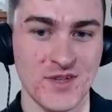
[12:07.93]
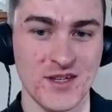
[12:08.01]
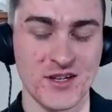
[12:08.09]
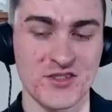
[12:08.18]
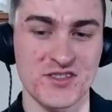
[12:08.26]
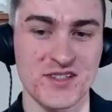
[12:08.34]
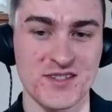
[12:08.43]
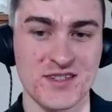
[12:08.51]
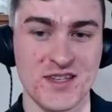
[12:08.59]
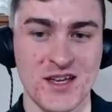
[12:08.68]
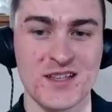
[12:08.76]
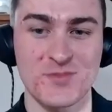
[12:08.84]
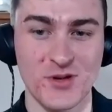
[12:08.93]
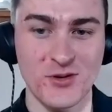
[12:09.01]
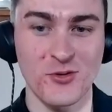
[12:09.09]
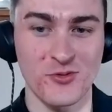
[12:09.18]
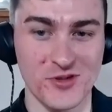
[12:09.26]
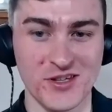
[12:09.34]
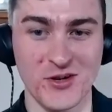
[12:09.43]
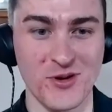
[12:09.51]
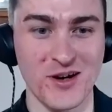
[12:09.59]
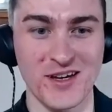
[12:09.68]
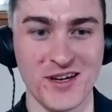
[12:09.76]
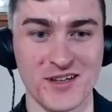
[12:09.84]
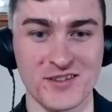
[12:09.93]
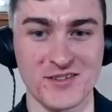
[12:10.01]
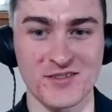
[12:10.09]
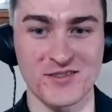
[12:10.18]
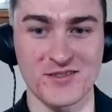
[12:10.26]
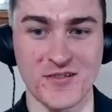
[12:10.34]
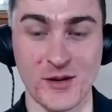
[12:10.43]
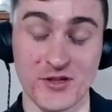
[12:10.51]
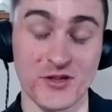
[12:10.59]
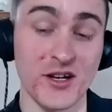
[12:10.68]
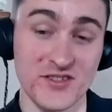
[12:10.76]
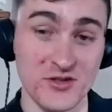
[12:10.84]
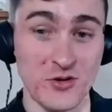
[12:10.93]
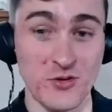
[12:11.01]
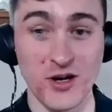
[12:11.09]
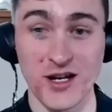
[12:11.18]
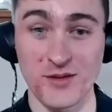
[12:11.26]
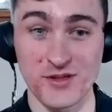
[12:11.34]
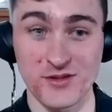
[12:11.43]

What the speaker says: Yeah, it's because it's been a really quiet, not too quiet.